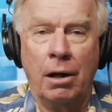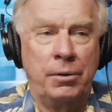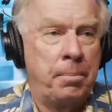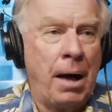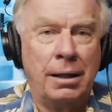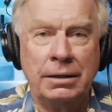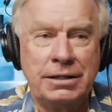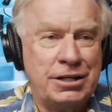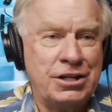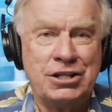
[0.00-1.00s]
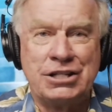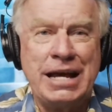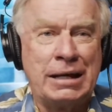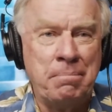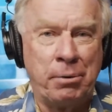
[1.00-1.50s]
All the politicians
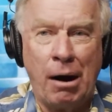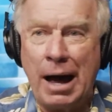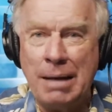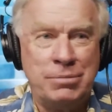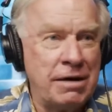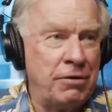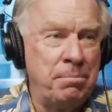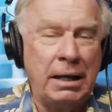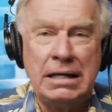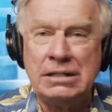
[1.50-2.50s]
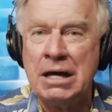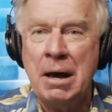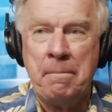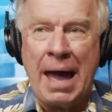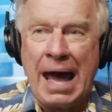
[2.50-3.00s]
taking bribes, everybody's
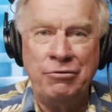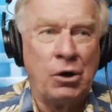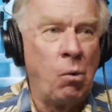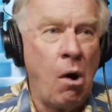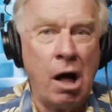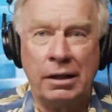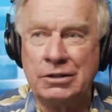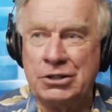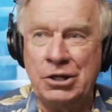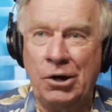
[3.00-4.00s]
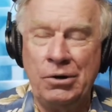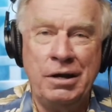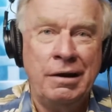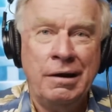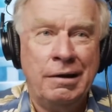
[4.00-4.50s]
padding their wallets. You know,
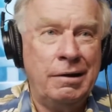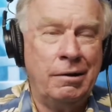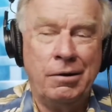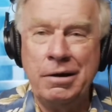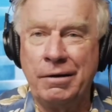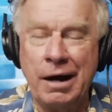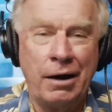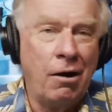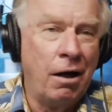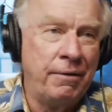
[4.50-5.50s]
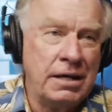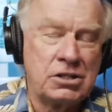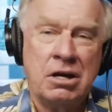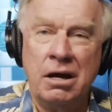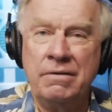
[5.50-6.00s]
you you know, you got all
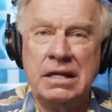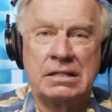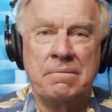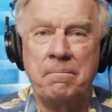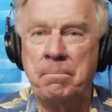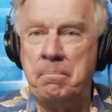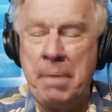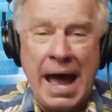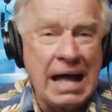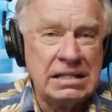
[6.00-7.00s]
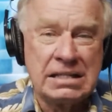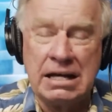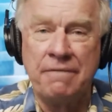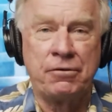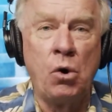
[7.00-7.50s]
this this bad
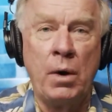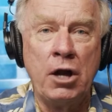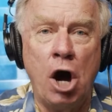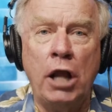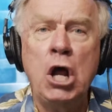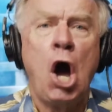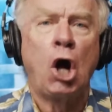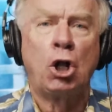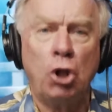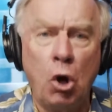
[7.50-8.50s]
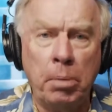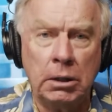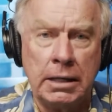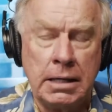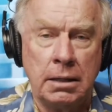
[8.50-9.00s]
stuff going on
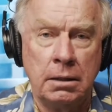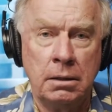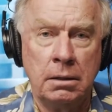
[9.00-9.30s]
globally.